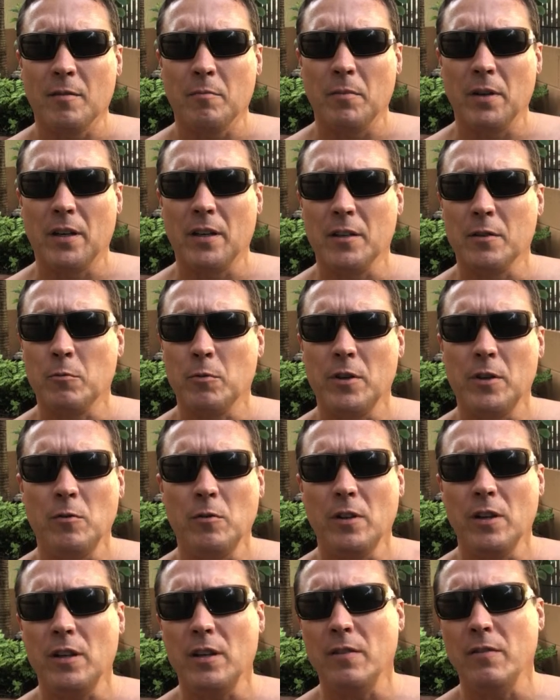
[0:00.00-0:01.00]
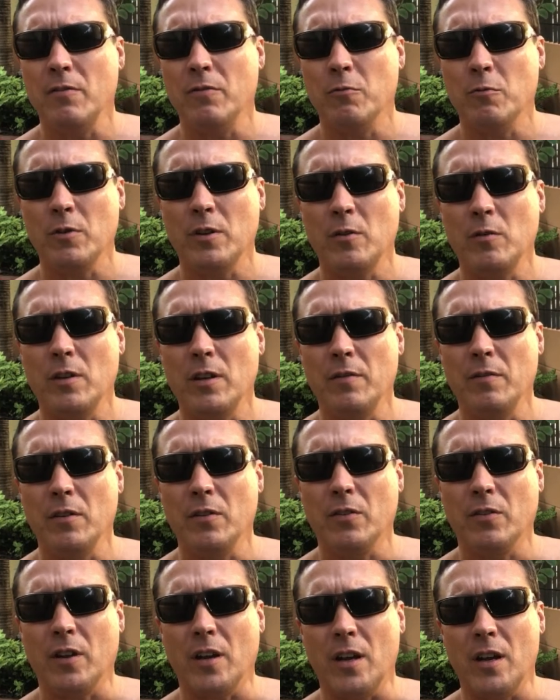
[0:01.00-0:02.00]
Because when you leave the
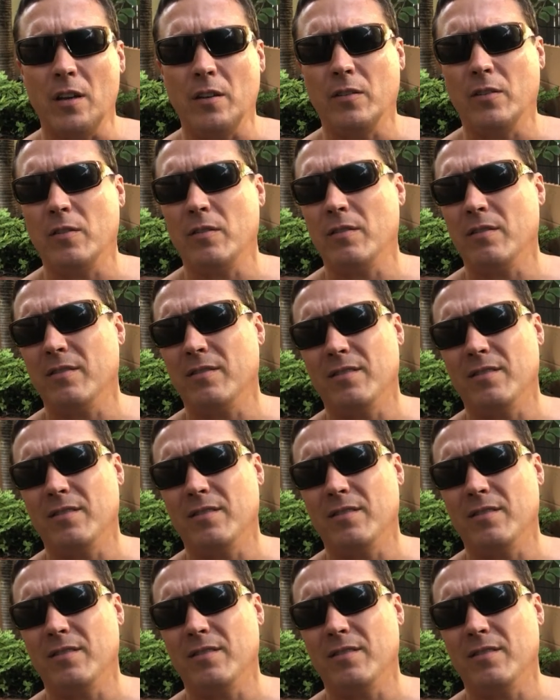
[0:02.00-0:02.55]
States,